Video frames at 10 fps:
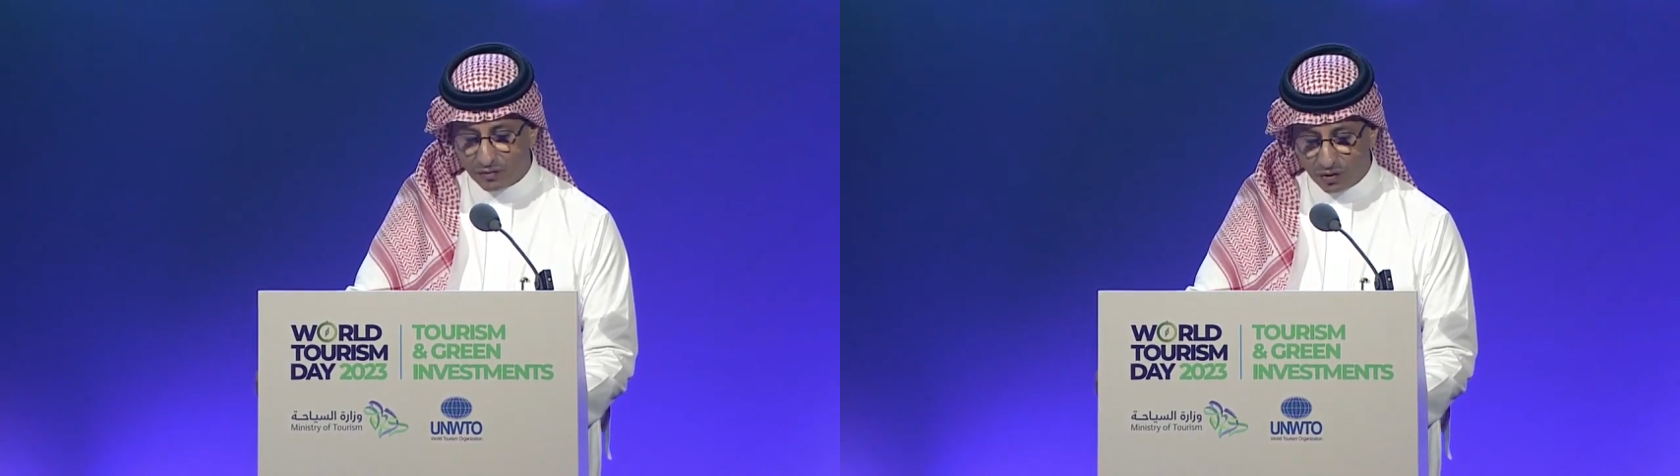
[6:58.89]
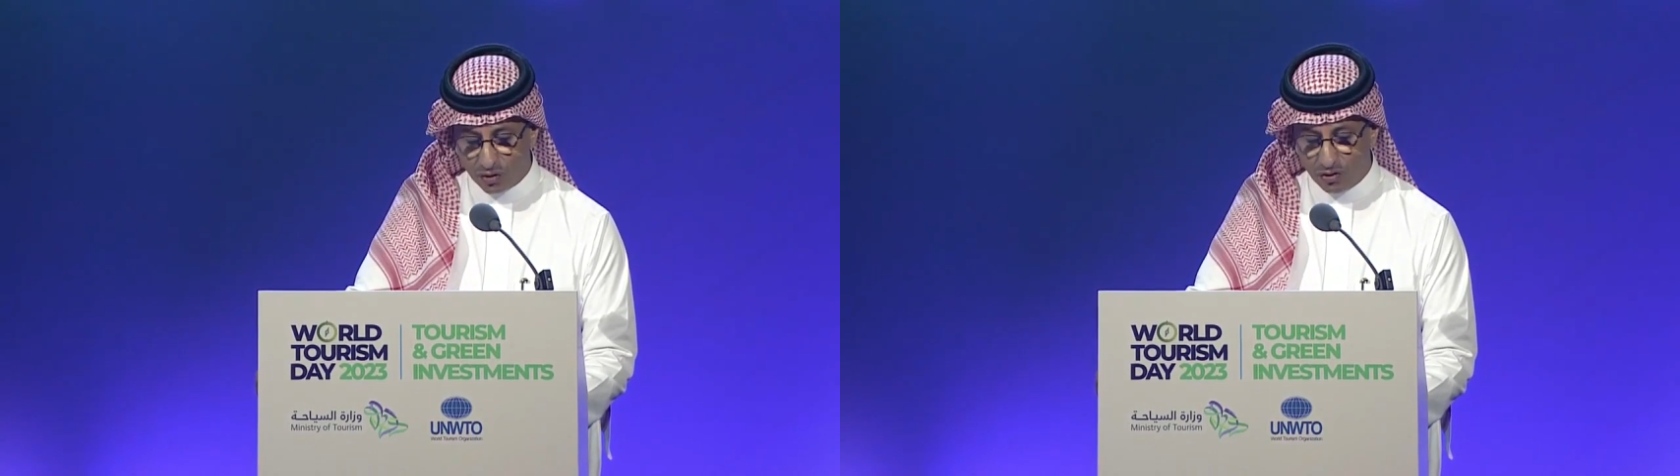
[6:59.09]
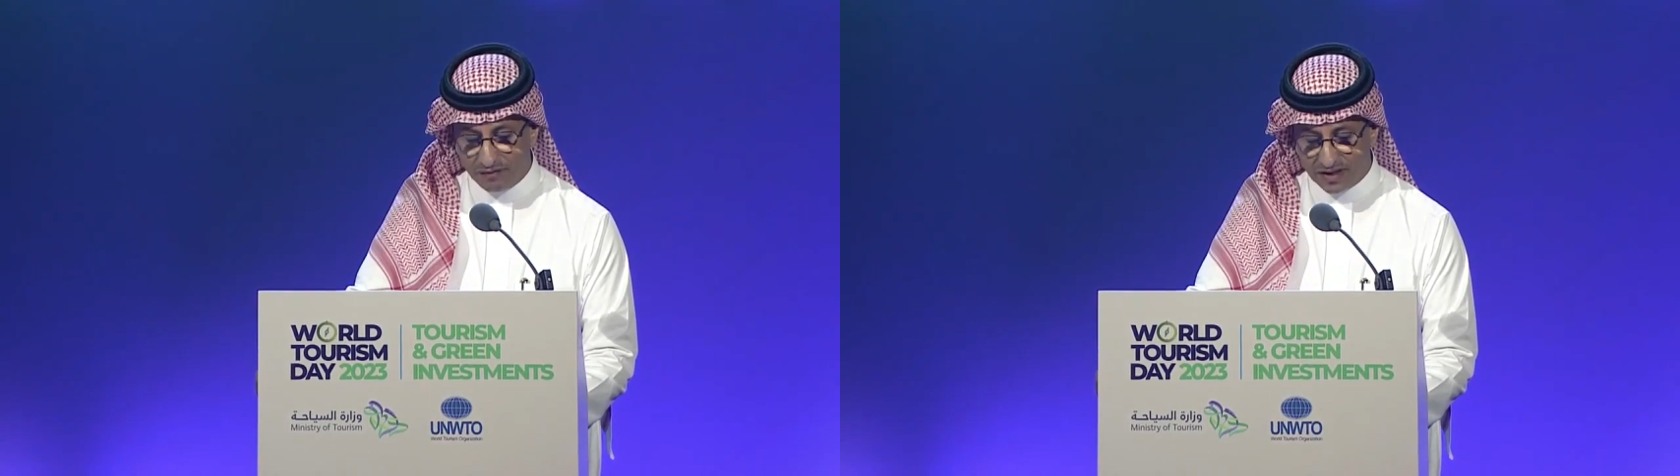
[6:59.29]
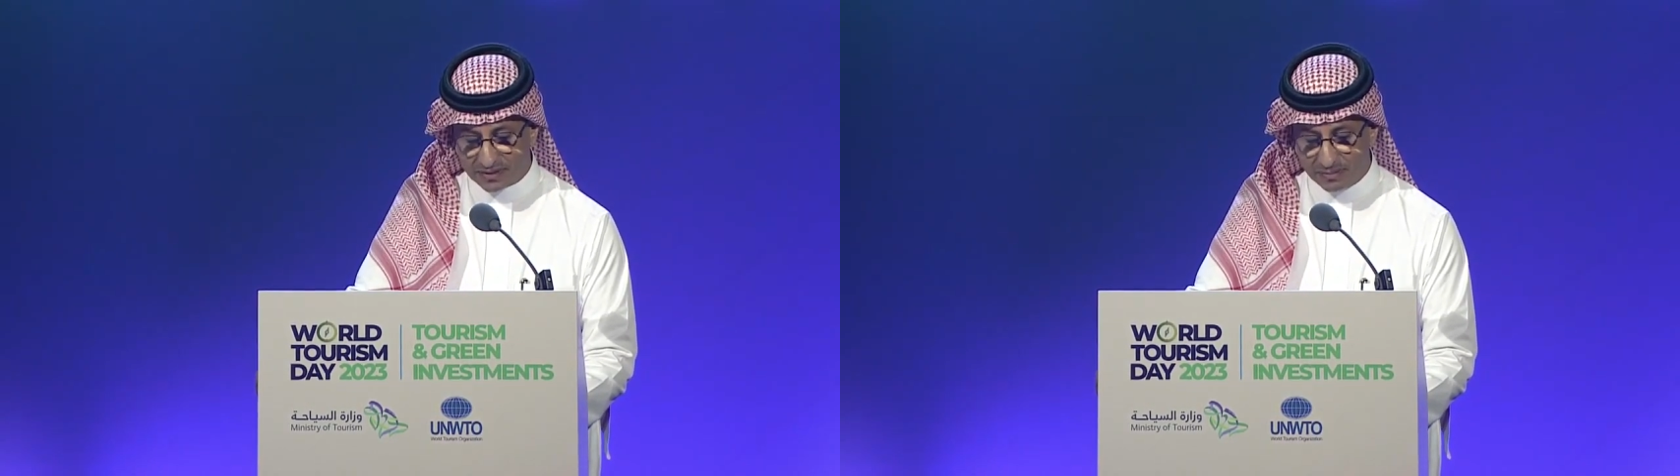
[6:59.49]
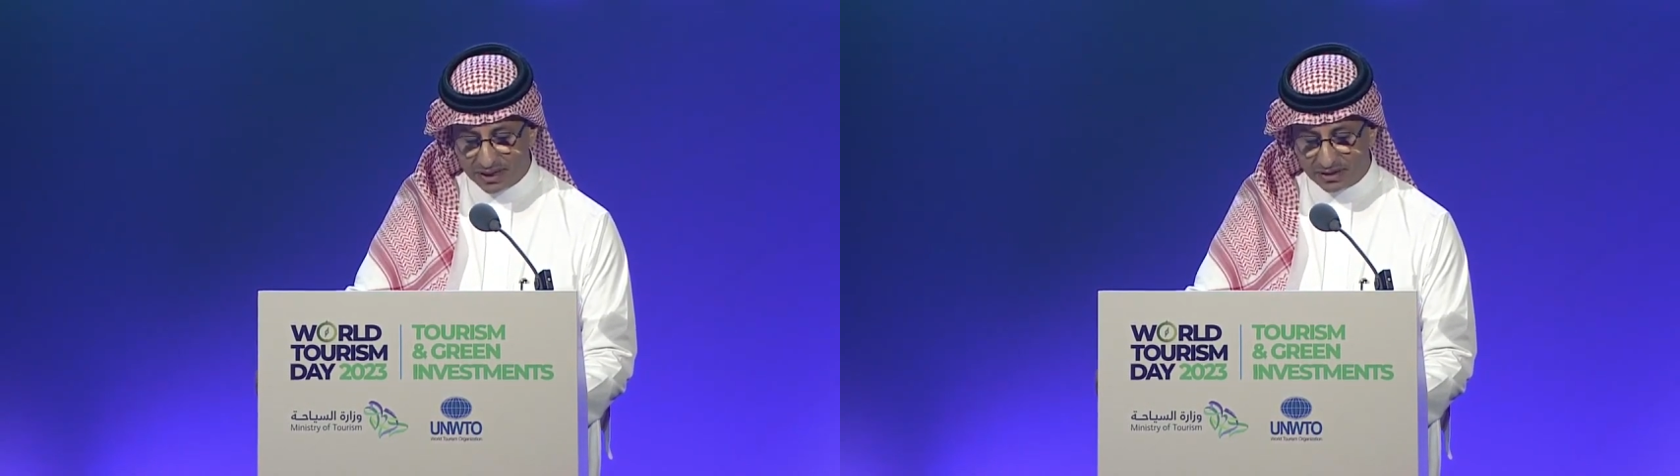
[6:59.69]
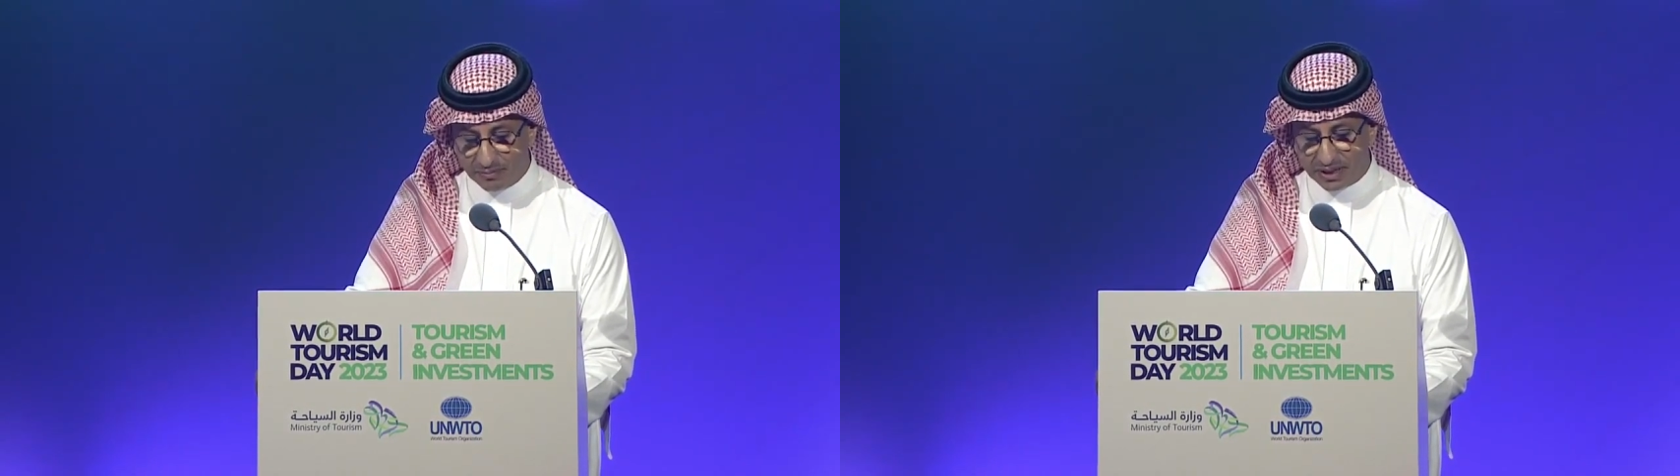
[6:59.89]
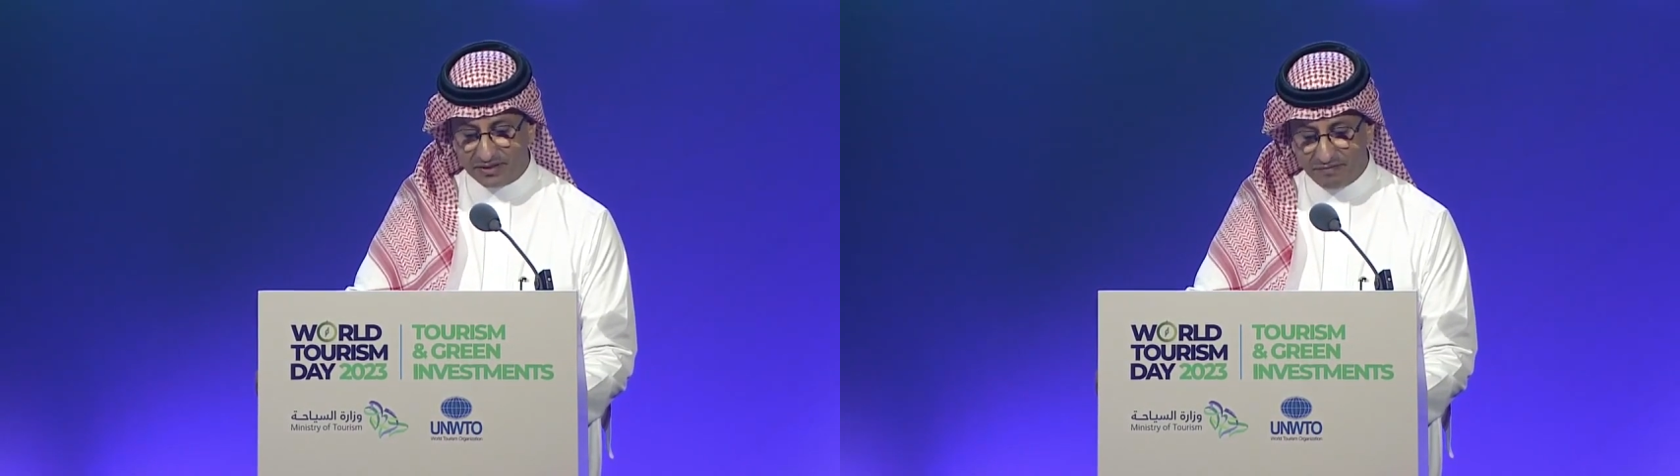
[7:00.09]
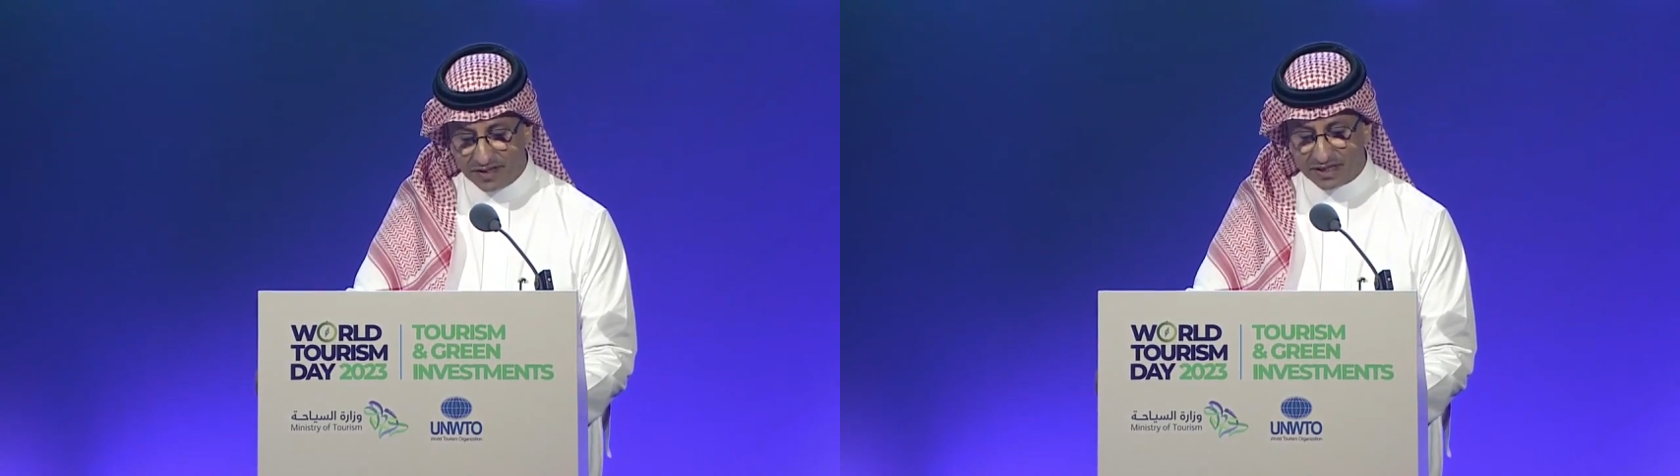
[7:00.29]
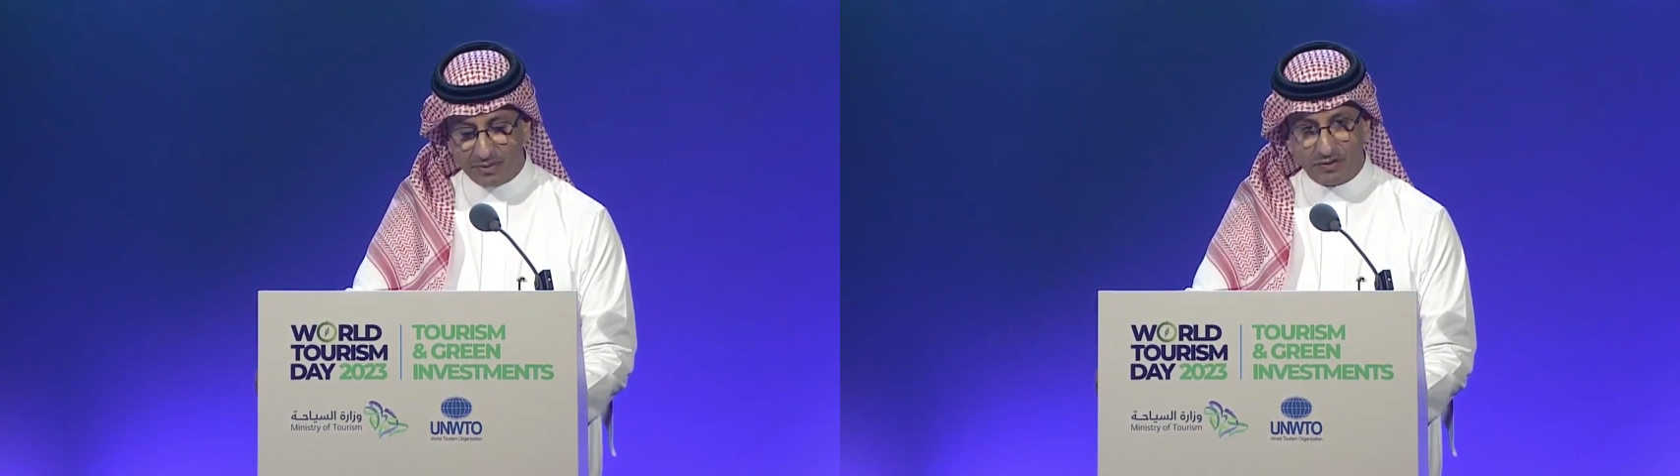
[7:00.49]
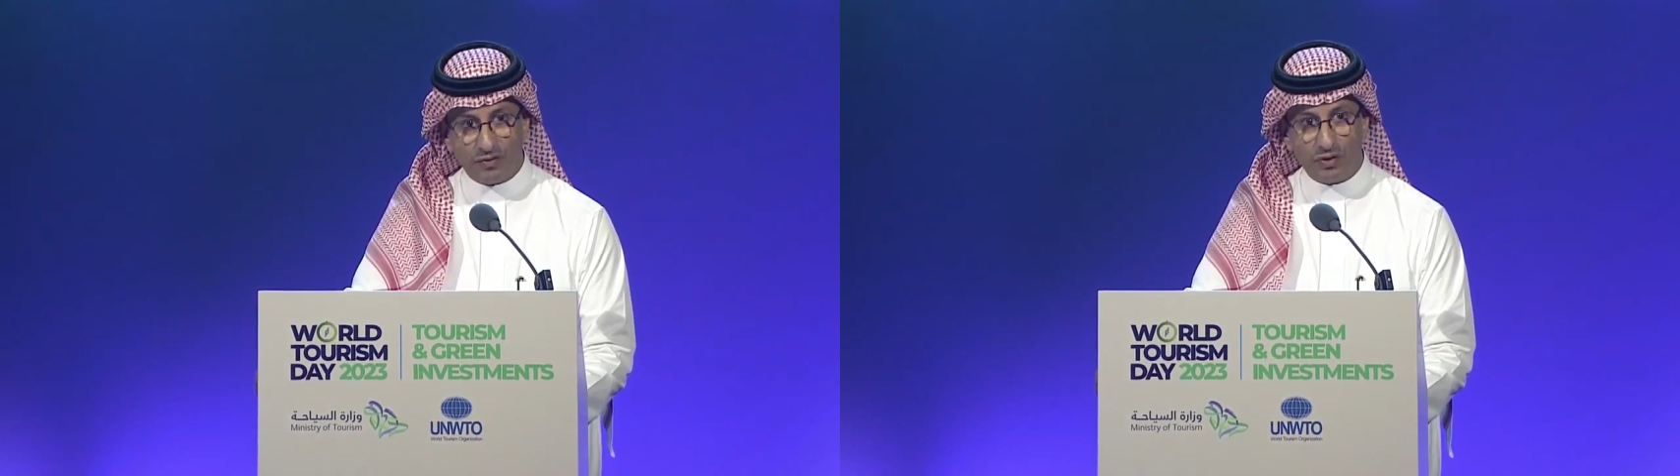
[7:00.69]
follow investment, but
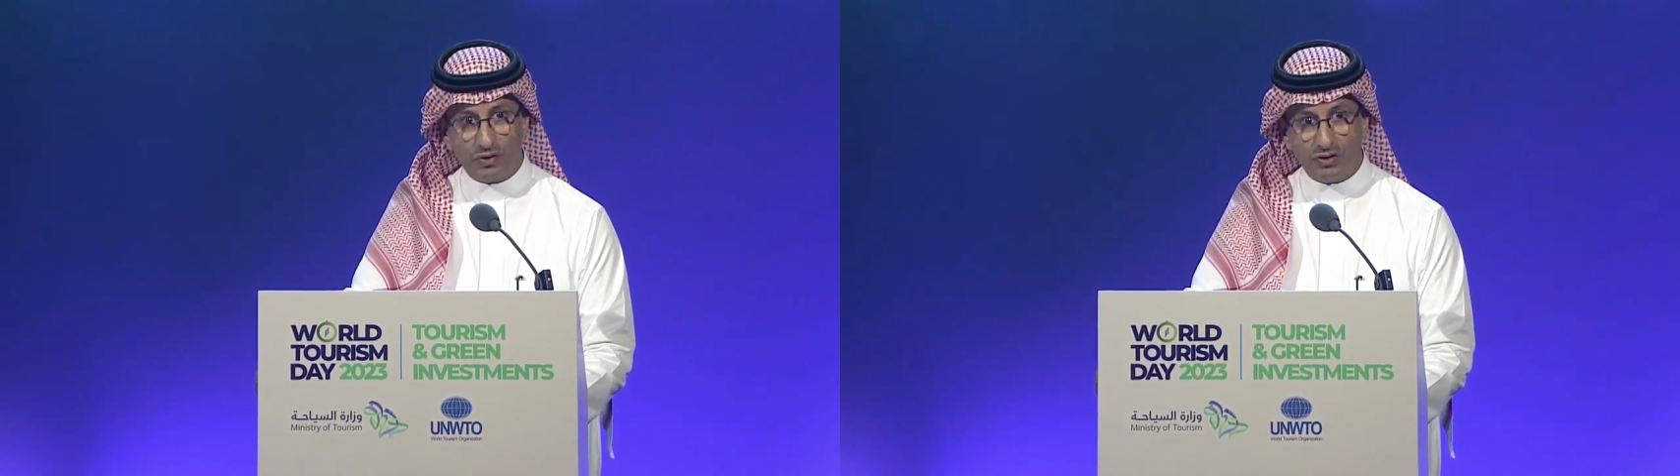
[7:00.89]
investment follow